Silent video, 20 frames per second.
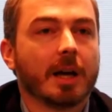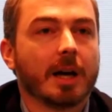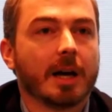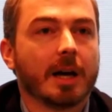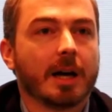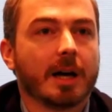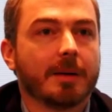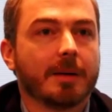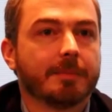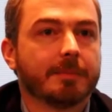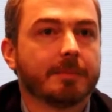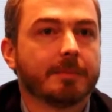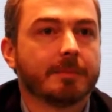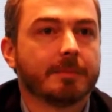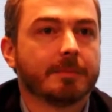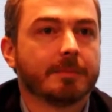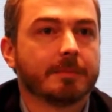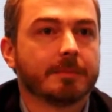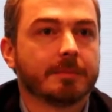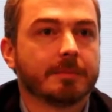
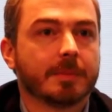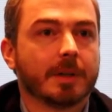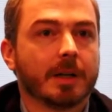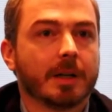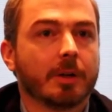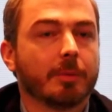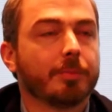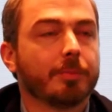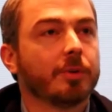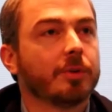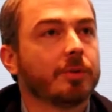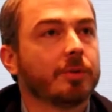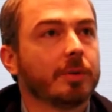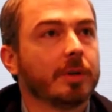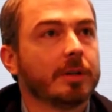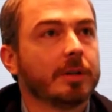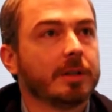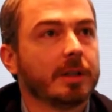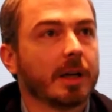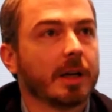an
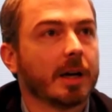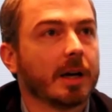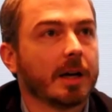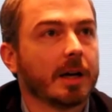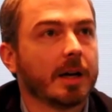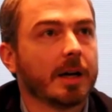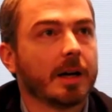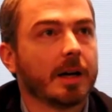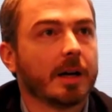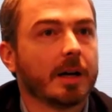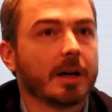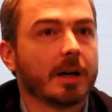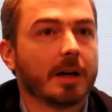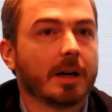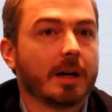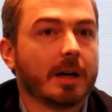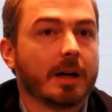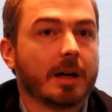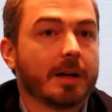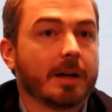opportunity,
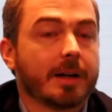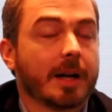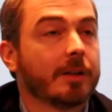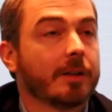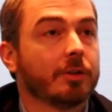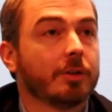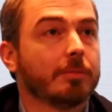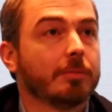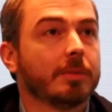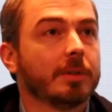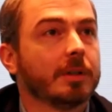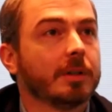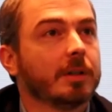a random